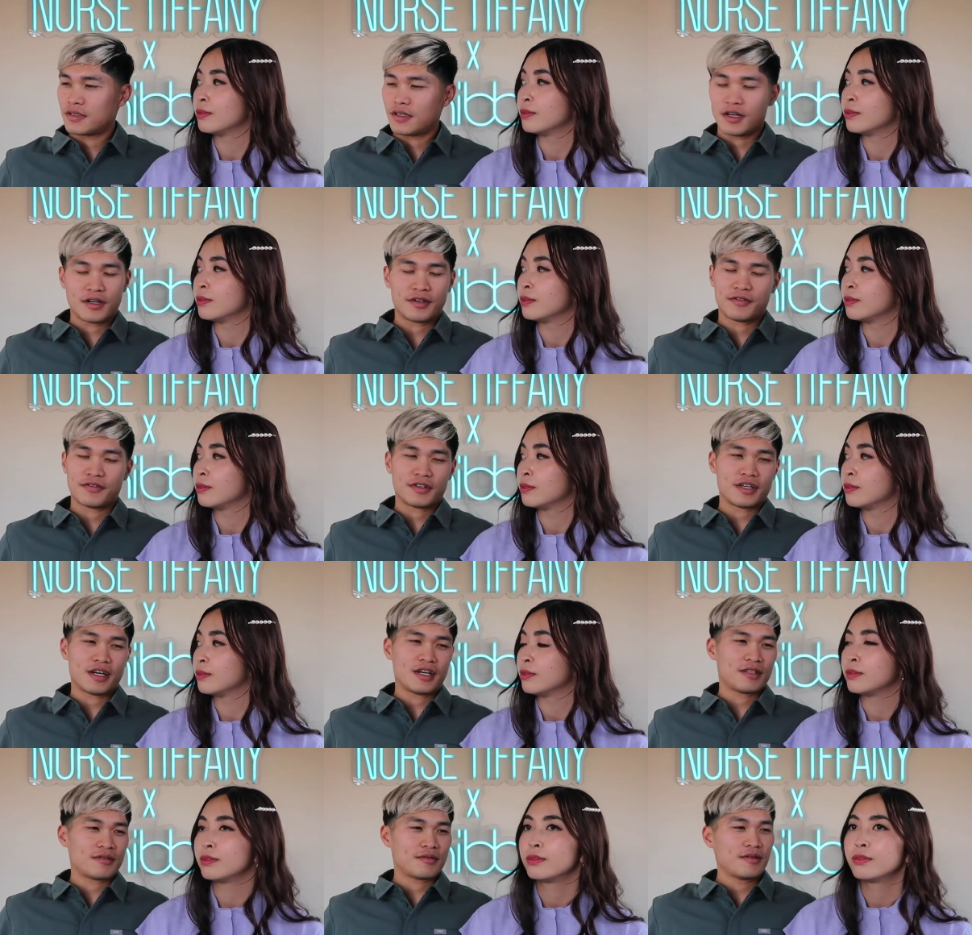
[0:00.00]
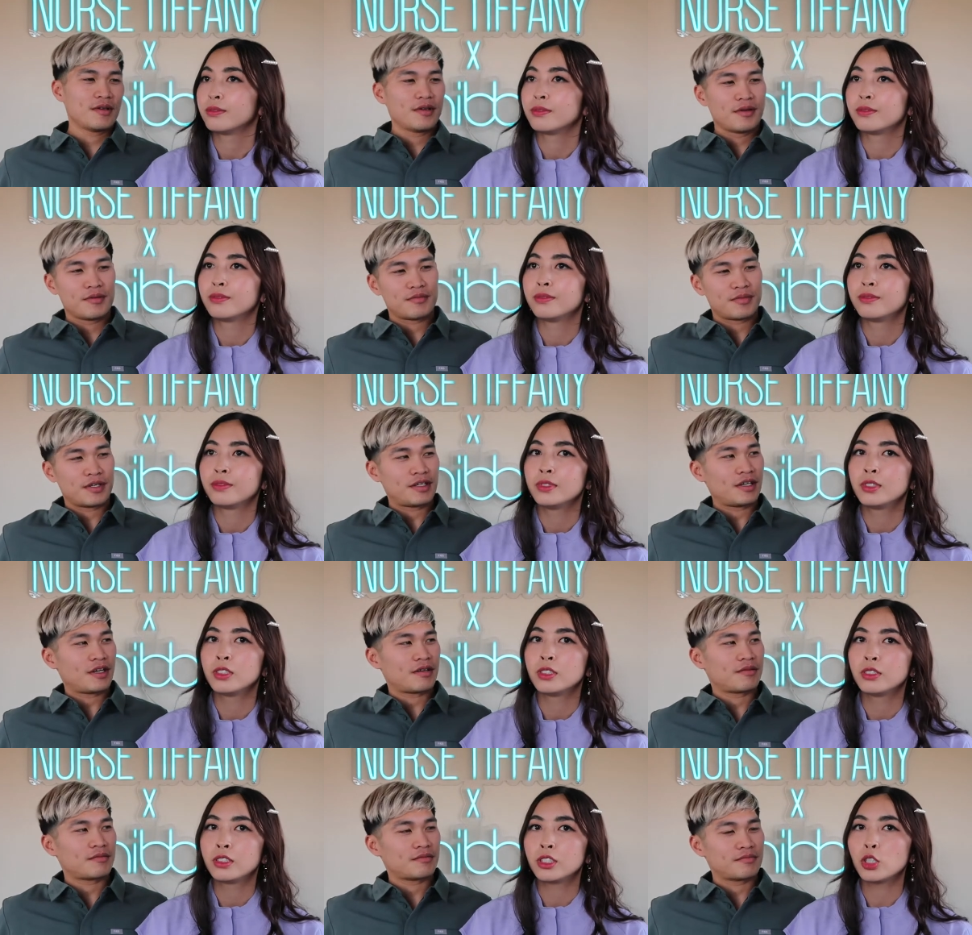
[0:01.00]
Speaker 1: I already forgot. Yeah.
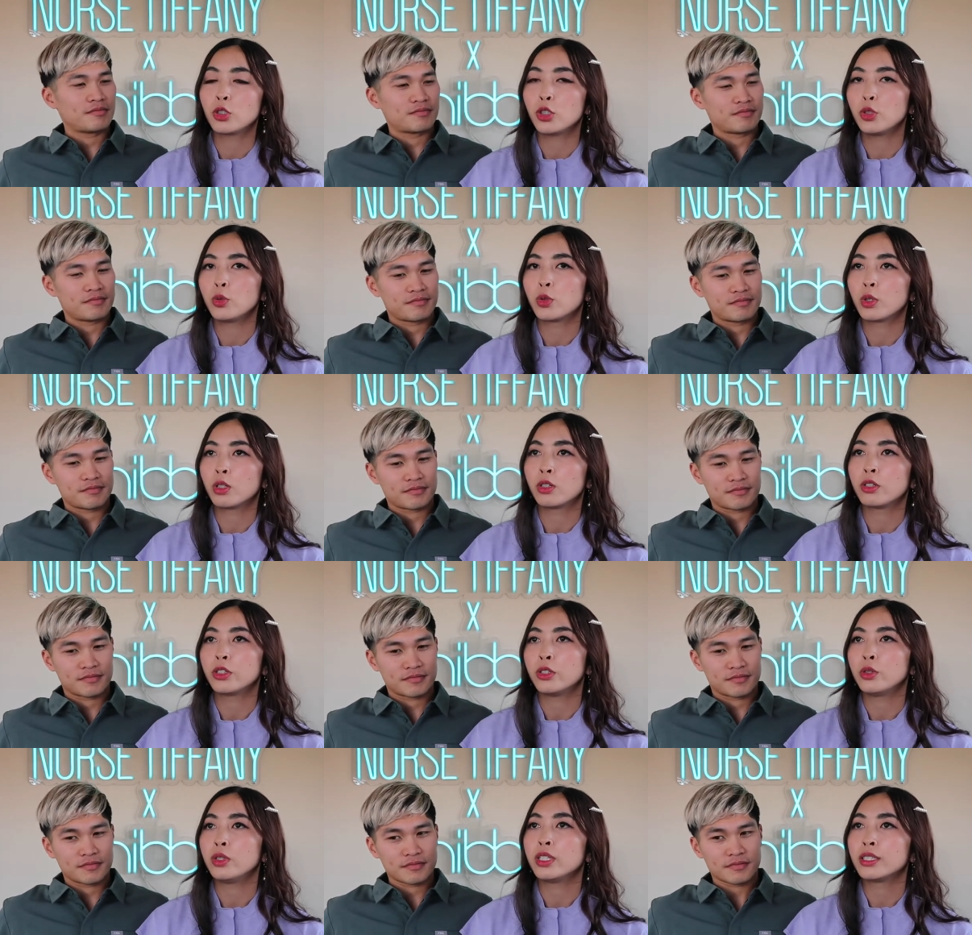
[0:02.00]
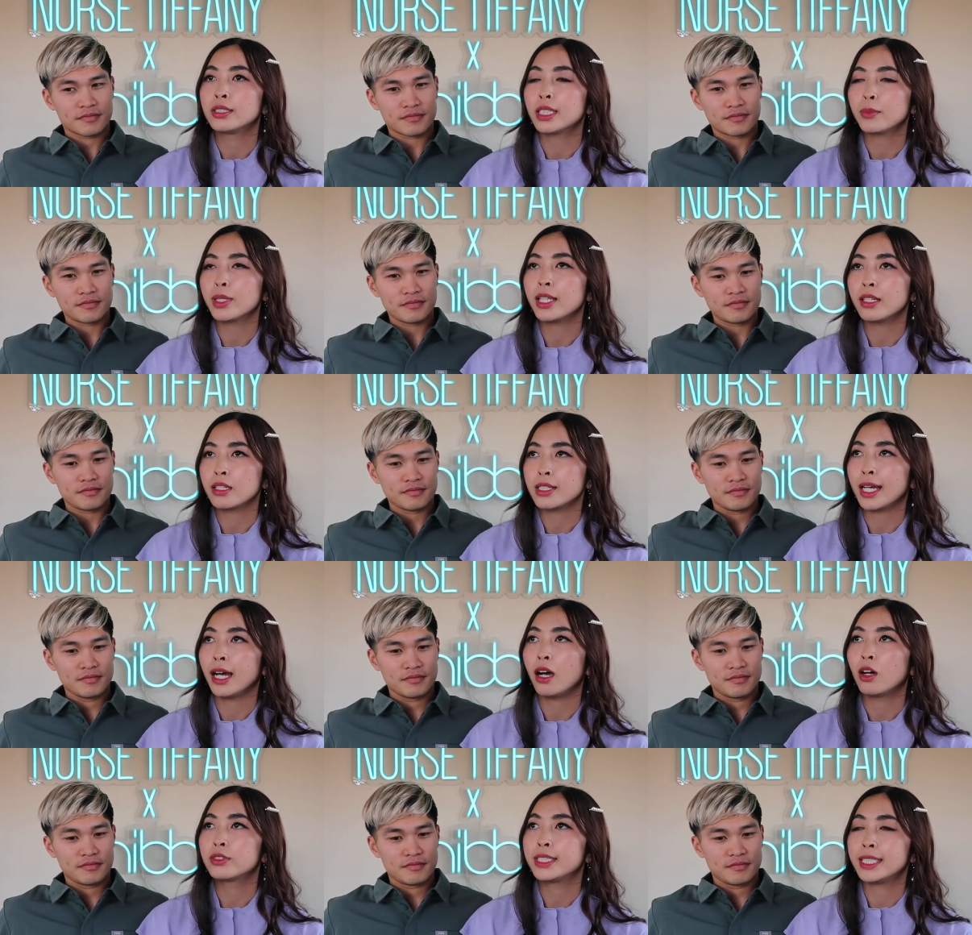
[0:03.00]
Speaker 2: So you were, you did Sigma Theta
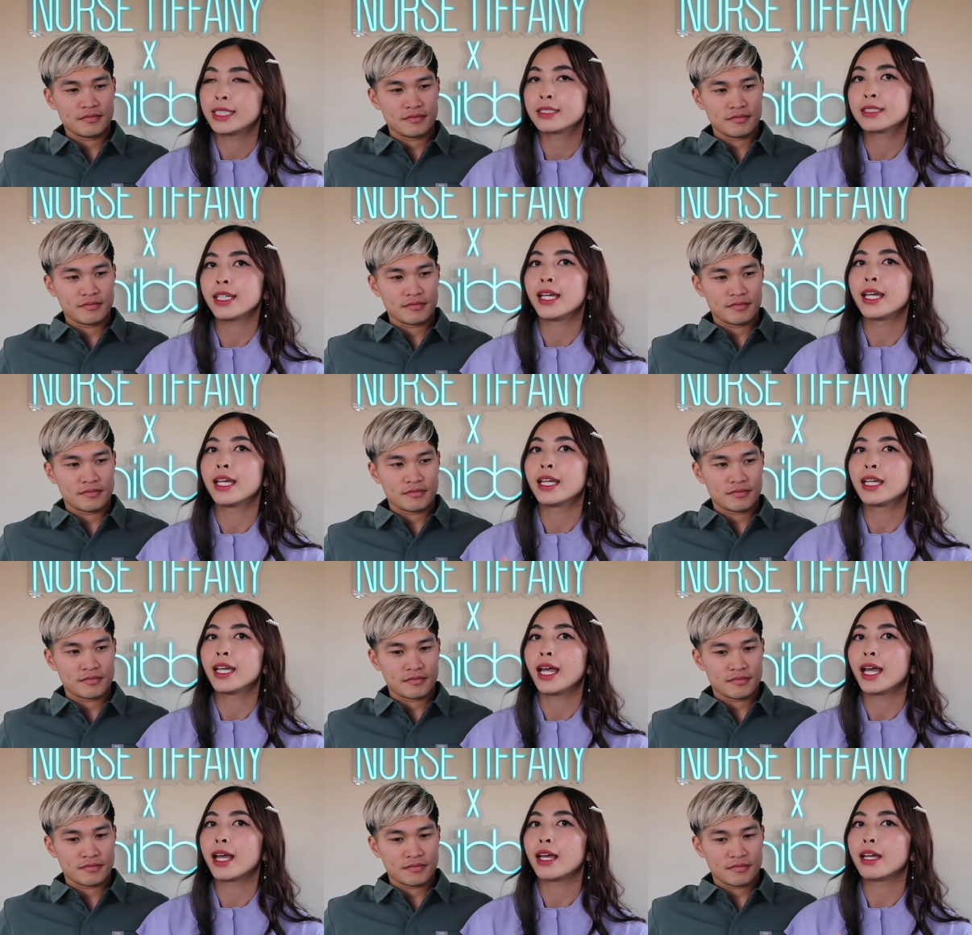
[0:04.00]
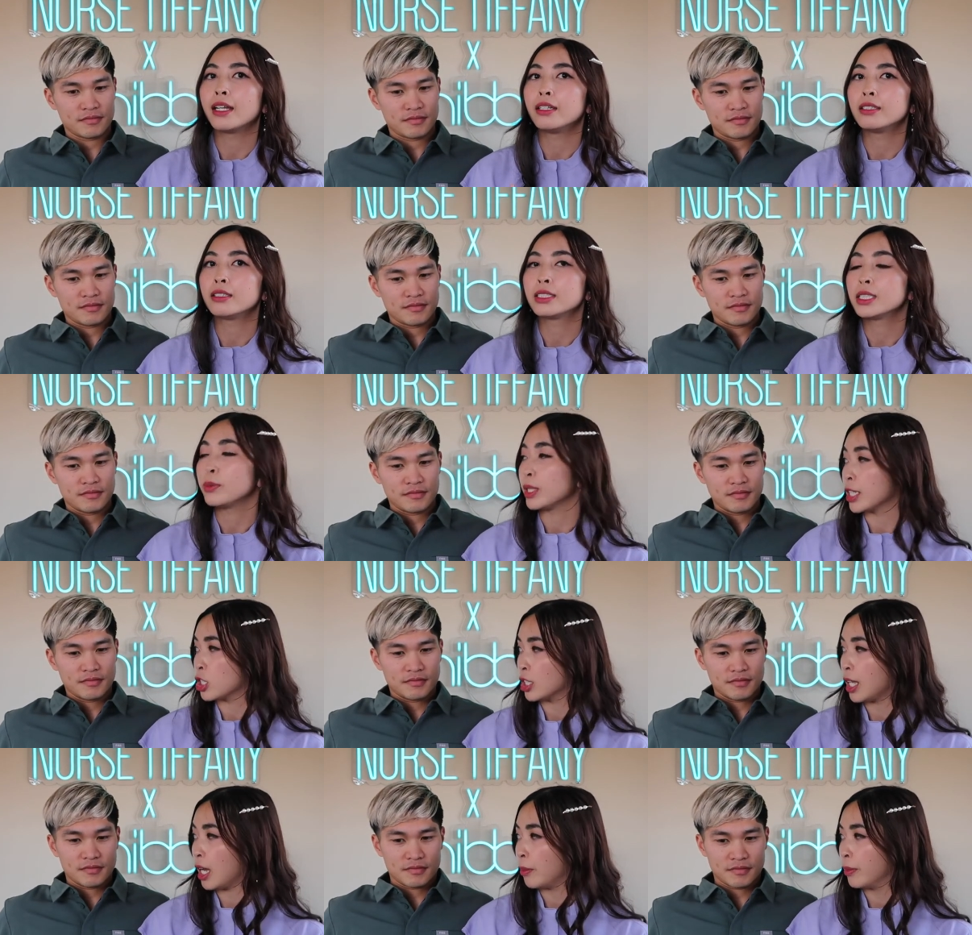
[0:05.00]
Tau, D N S A, and
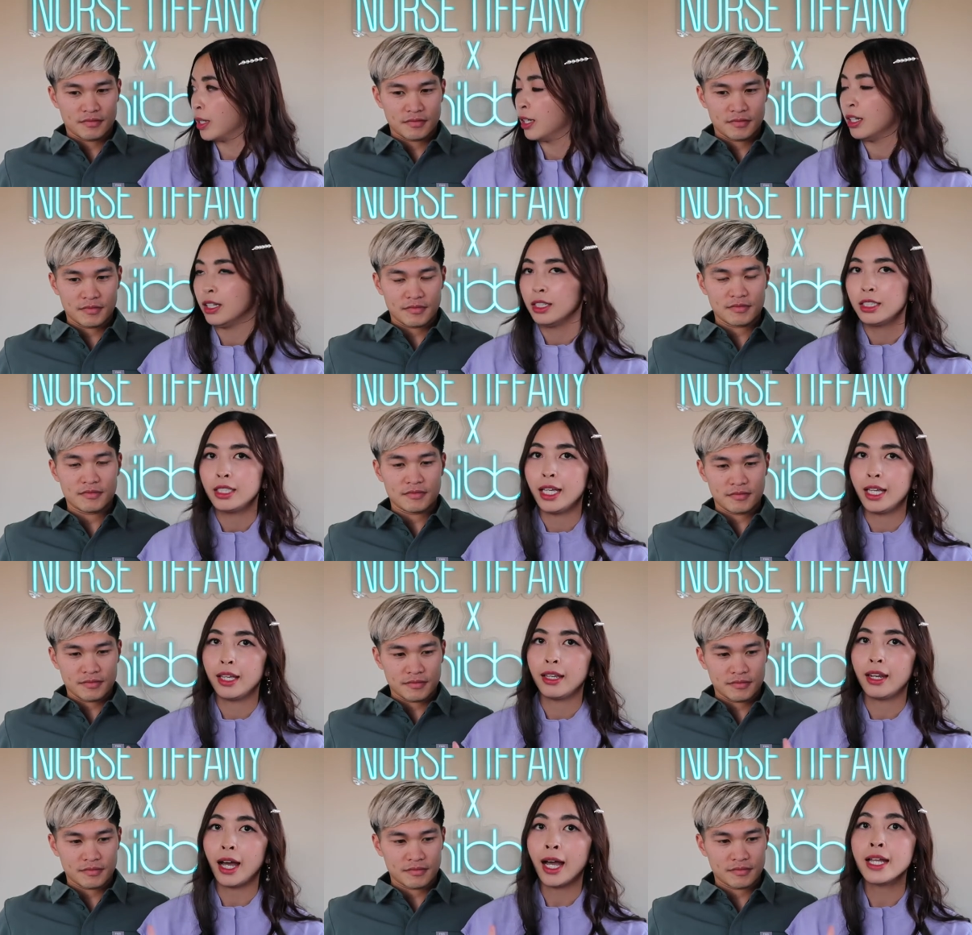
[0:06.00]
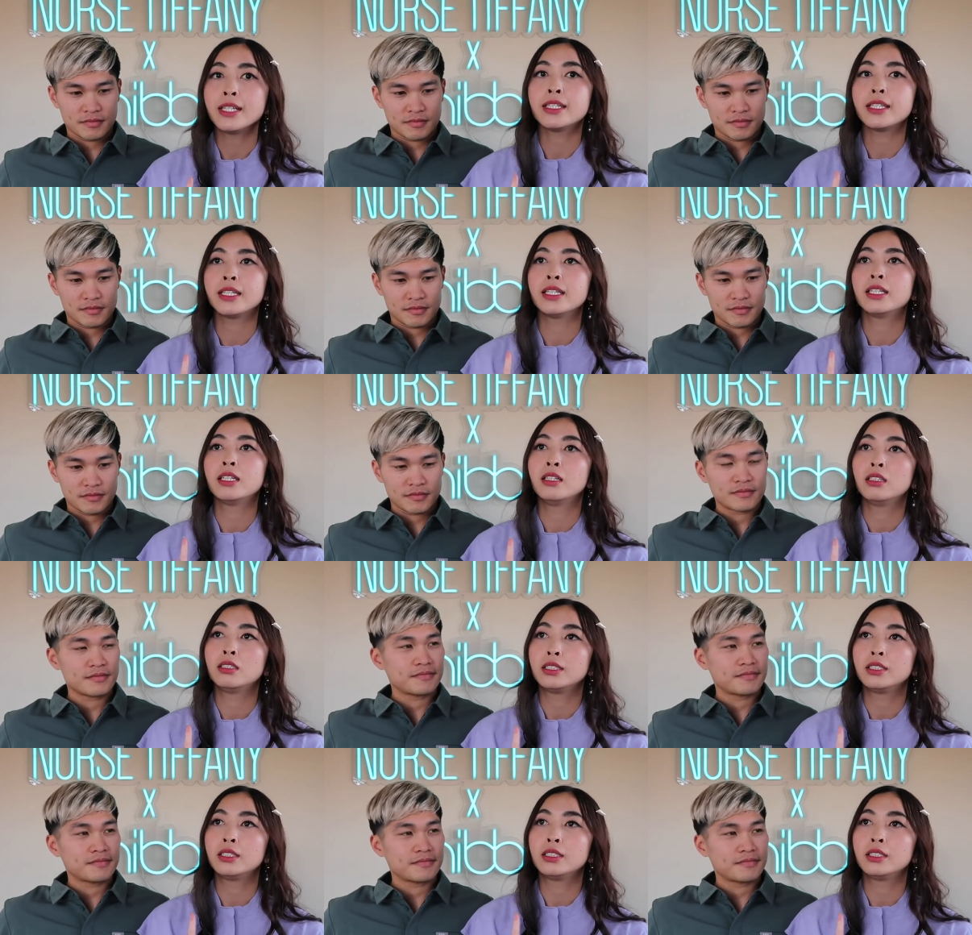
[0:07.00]
Simulation Lab. And I did